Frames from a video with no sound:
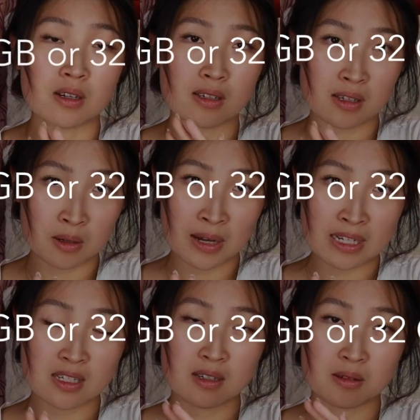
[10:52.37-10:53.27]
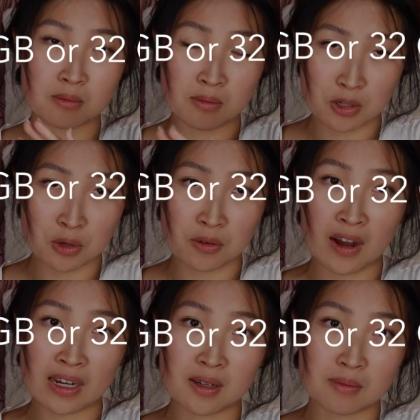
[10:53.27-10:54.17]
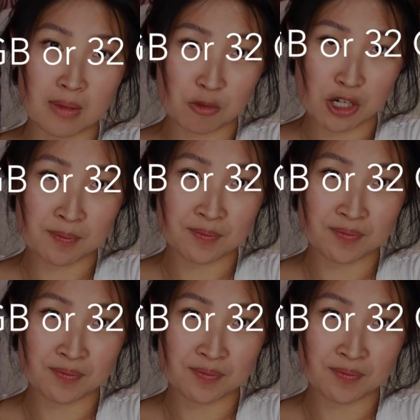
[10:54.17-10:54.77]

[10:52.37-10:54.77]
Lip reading: gigabyte unified memory.